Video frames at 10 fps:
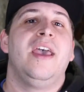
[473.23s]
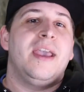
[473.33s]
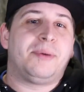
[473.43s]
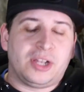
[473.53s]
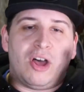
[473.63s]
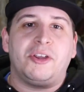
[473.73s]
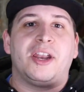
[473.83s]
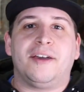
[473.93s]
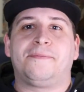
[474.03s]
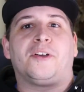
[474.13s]
but long
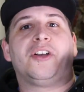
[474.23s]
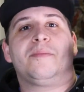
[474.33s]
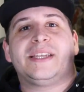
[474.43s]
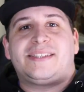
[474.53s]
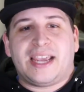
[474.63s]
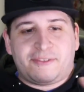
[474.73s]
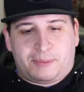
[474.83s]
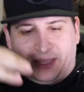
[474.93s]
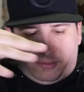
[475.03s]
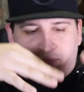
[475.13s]
enough for her to be saved by
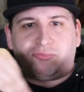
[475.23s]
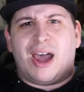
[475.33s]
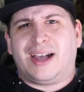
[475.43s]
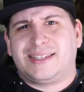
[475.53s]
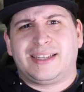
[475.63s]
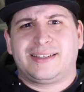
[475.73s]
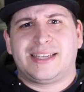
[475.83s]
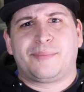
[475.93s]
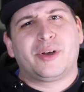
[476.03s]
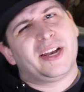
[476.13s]
the rocks that
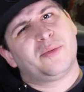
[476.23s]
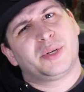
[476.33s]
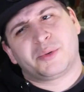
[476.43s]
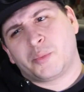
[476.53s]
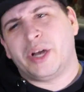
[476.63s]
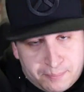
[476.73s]
separated, which was weird.